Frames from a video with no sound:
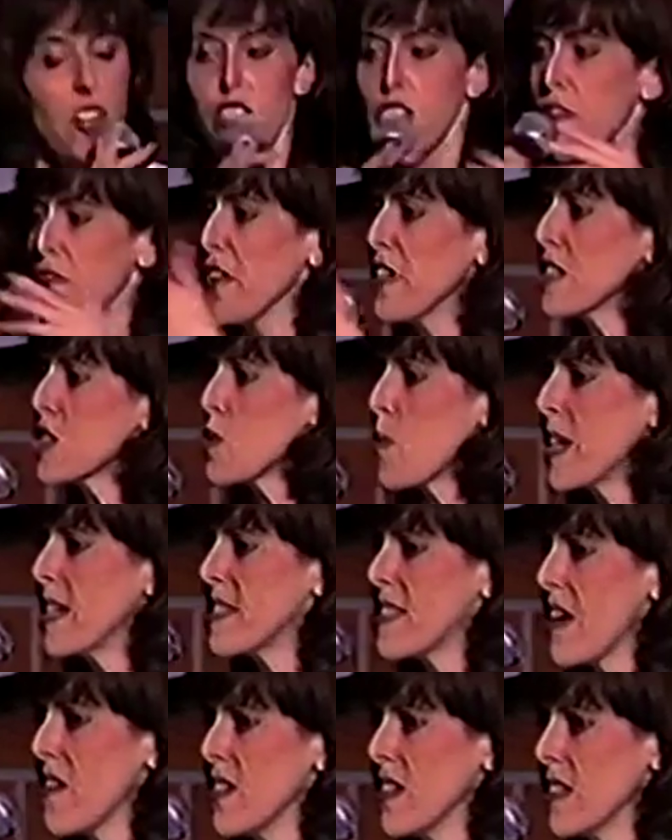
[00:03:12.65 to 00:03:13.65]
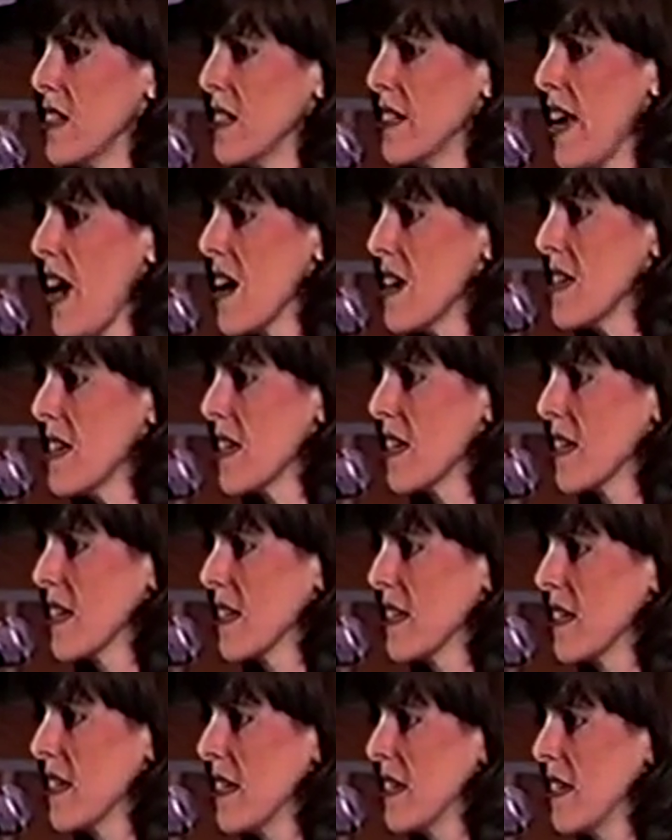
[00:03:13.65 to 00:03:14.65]
Do you feel 27 yet?
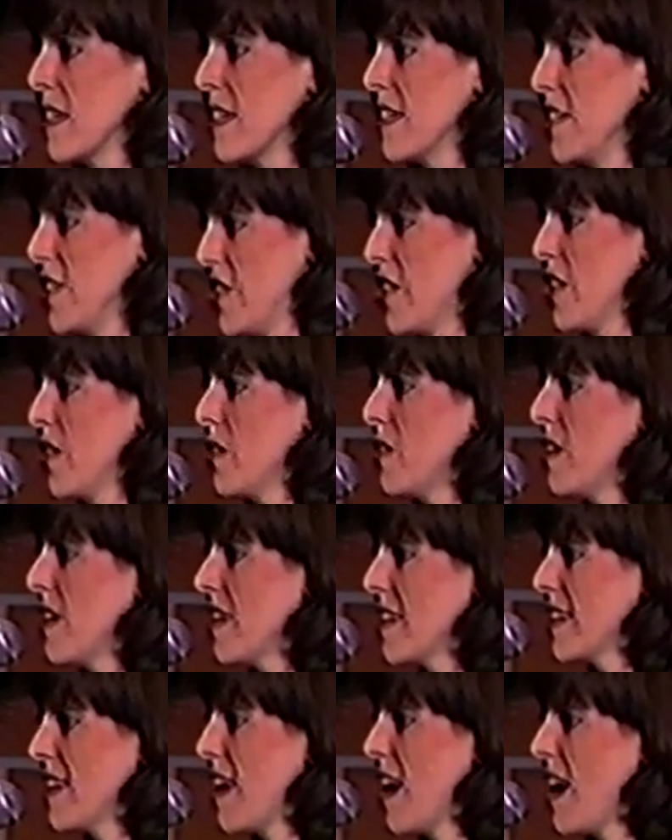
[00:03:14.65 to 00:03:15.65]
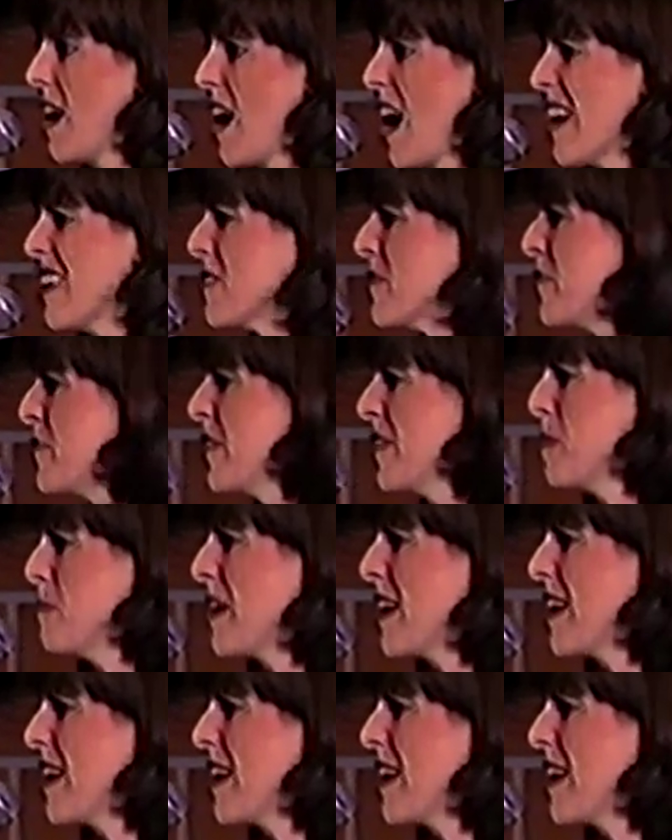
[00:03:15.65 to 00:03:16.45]
You do? Yeah. I don't feel